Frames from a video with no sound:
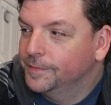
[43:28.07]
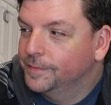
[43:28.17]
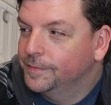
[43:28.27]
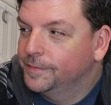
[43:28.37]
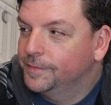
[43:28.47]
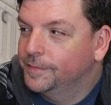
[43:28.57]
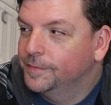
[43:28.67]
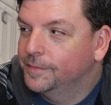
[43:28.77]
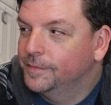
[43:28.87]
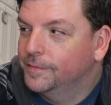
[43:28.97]

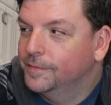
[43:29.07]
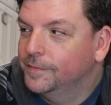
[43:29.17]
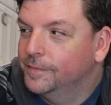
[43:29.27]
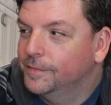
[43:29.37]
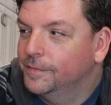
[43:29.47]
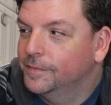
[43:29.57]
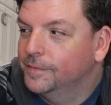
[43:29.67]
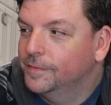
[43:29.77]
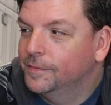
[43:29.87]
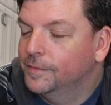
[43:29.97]

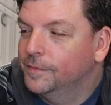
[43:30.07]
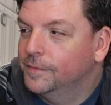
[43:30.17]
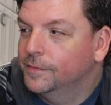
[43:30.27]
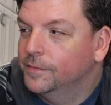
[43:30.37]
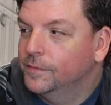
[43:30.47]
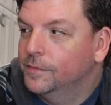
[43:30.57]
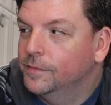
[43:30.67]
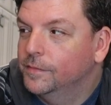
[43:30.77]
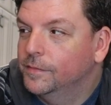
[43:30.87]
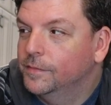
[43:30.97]

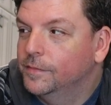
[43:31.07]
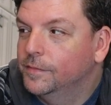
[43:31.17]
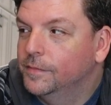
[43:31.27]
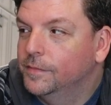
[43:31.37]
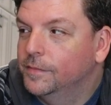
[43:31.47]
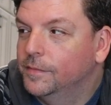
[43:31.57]
The person shown says nothing.